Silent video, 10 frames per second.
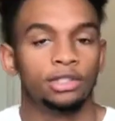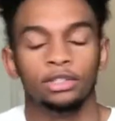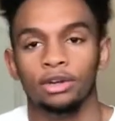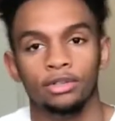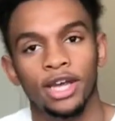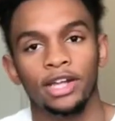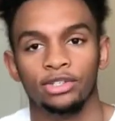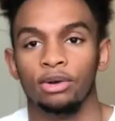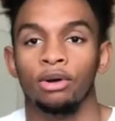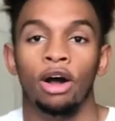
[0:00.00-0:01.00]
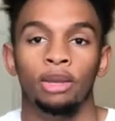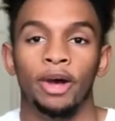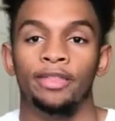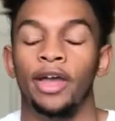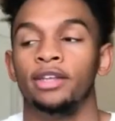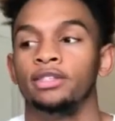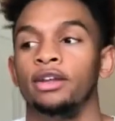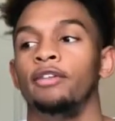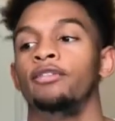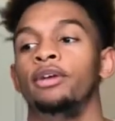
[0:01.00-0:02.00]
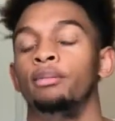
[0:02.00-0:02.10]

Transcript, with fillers: You know, you guys know all about that stuff.